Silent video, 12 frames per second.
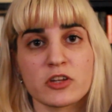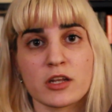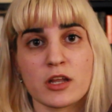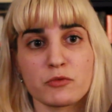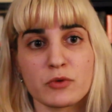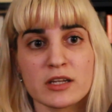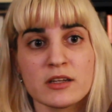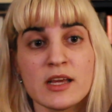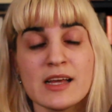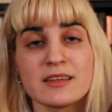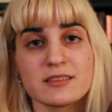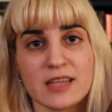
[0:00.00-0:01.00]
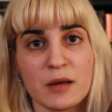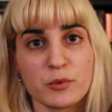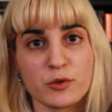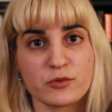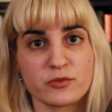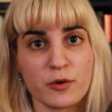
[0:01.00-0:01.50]
and I read
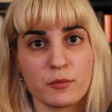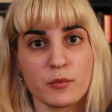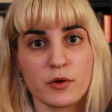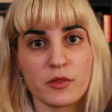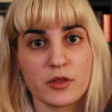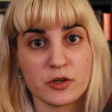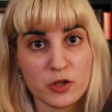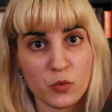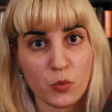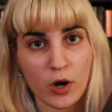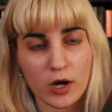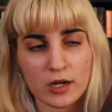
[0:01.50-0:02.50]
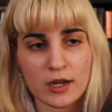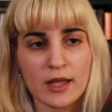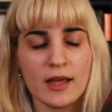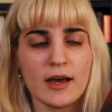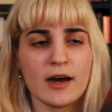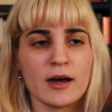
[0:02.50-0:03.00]
samples from the new one
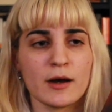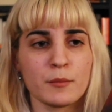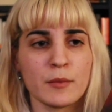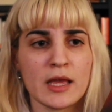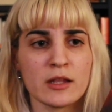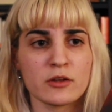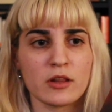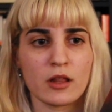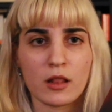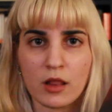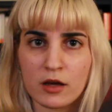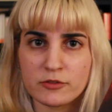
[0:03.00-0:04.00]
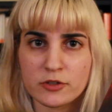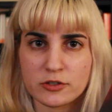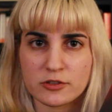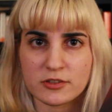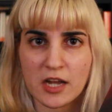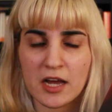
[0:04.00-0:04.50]
and loved her
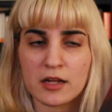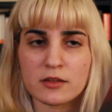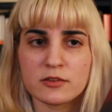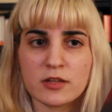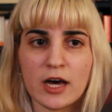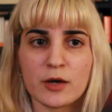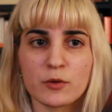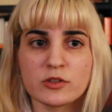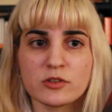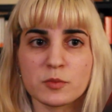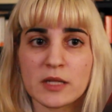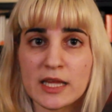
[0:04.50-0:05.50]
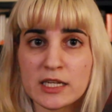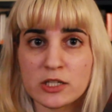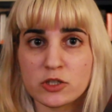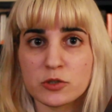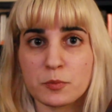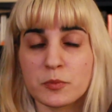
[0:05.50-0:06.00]
style, so I was
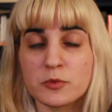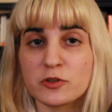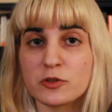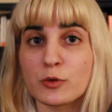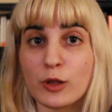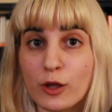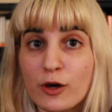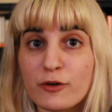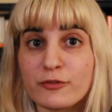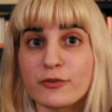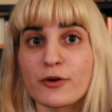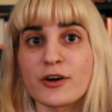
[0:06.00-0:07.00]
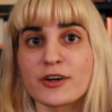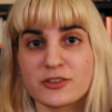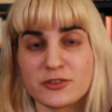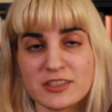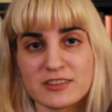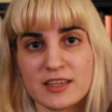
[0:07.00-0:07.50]
planning to look for
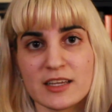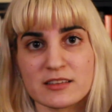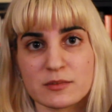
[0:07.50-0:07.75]
Tracy K.